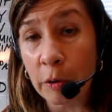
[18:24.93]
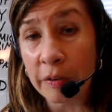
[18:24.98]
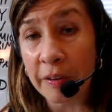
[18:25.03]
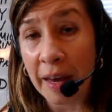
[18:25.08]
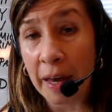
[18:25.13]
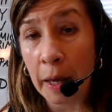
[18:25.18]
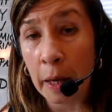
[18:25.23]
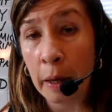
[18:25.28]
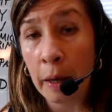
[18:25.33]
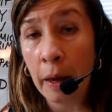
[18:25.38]

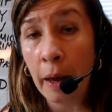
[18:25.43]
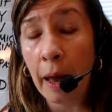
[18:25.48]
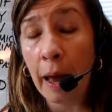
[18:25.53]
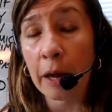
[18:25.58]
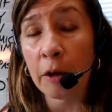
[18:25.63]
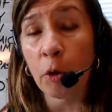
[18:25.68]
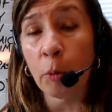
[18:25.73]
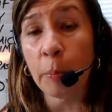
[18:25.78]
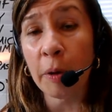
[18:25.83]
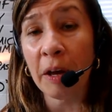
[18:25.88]
day. I
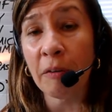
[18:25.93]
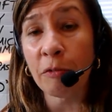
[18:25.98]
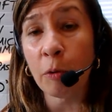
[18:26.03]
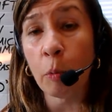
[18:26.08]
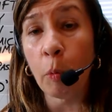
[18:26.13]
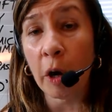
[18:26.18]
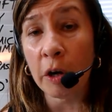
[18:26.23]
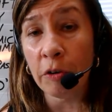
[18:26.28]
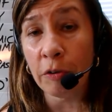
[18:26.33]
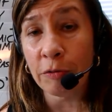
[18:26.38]
hope you have a
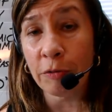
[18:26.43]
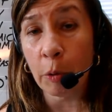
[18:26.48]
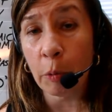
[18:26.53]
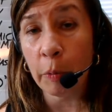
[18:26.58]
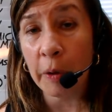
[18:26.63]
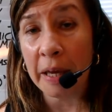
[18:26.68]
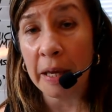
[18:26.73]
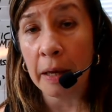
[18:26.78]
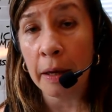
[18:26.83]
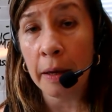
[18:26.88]
wonderful
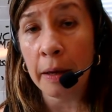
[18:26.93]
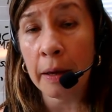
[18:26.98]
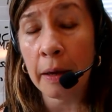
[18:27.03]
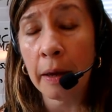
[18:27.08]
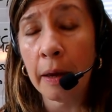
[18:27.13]
week.